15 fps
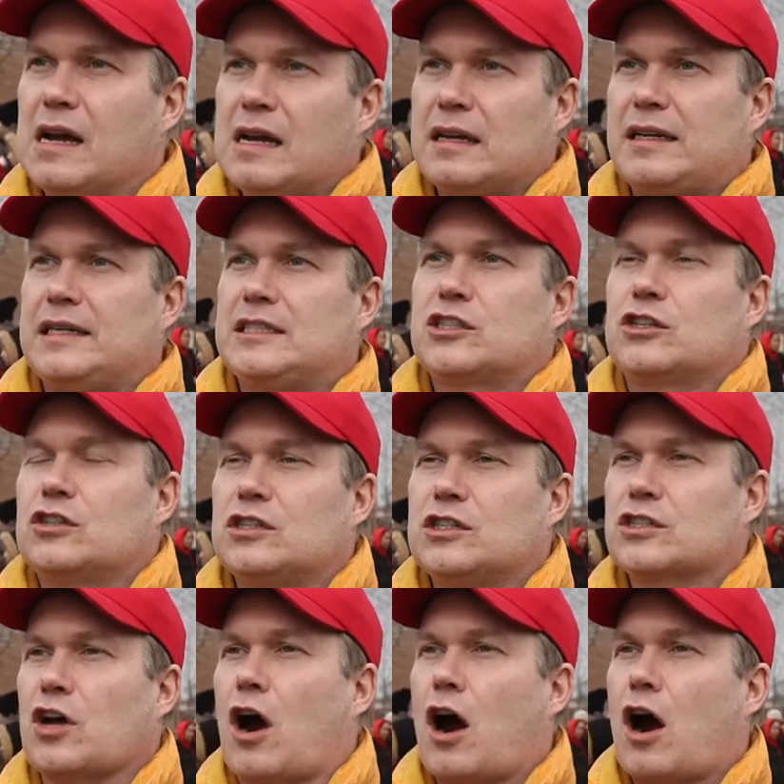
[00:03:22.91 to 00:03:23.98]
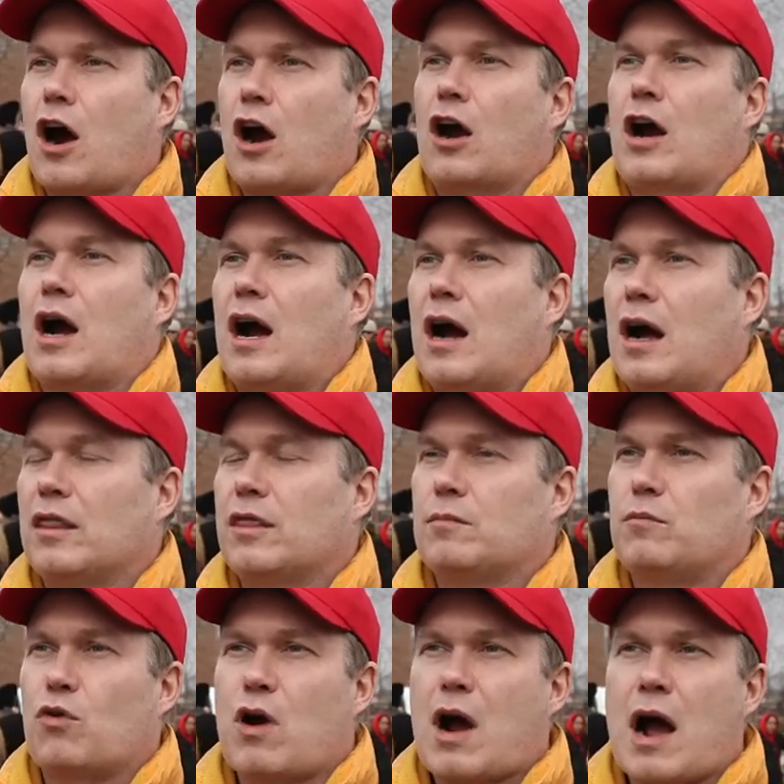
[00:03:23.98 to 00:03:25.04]
Teachers are, uh, the
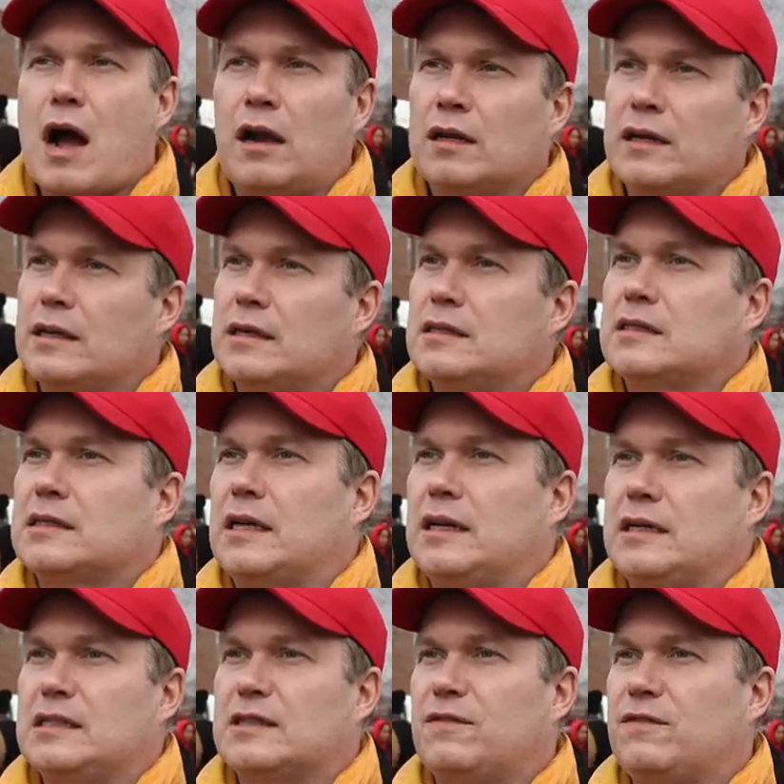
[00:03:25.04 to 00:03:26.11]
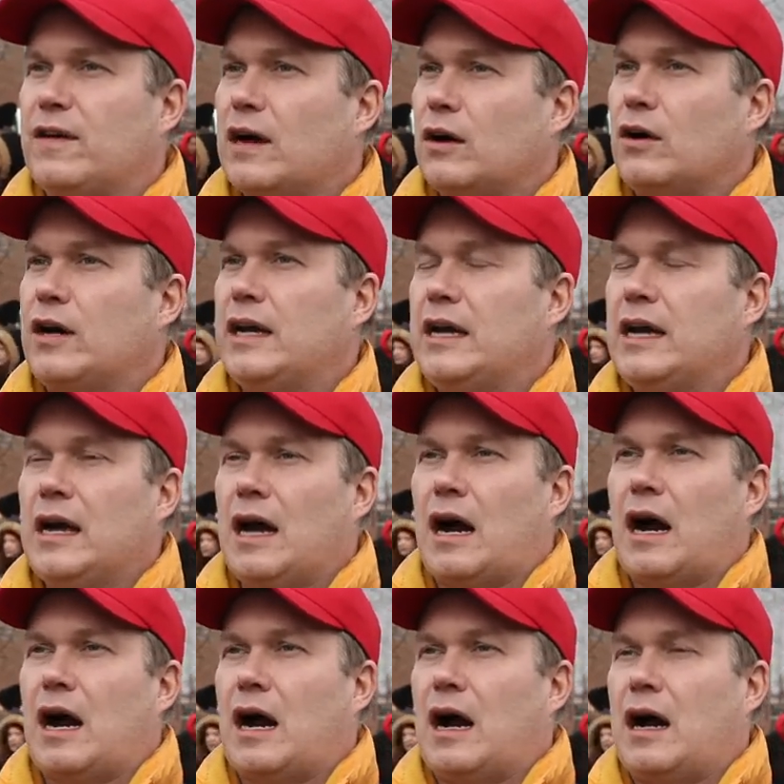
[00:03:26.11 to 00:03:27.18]
morale is, is, very,
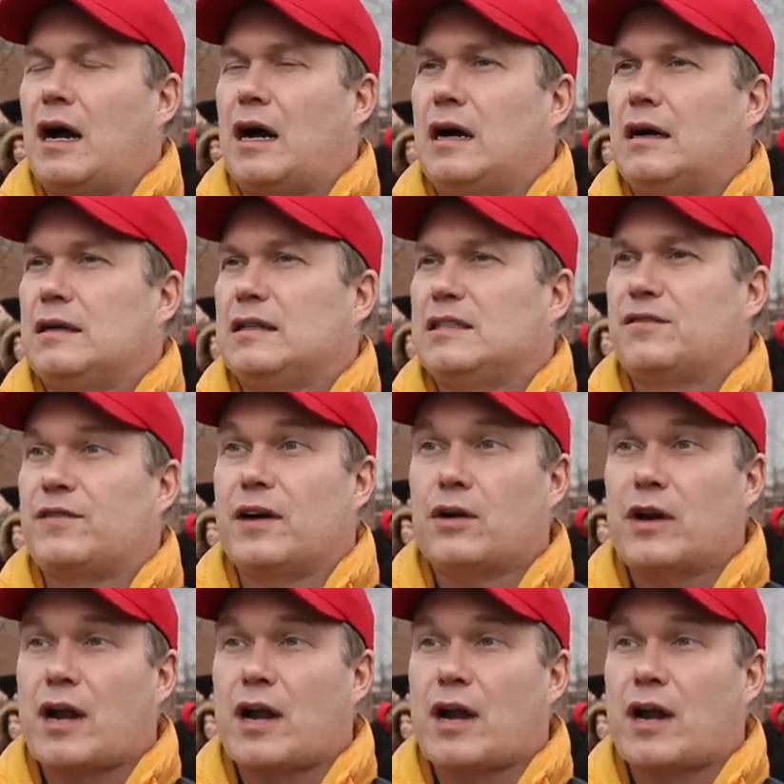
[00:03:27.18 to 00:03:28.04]
uh, is very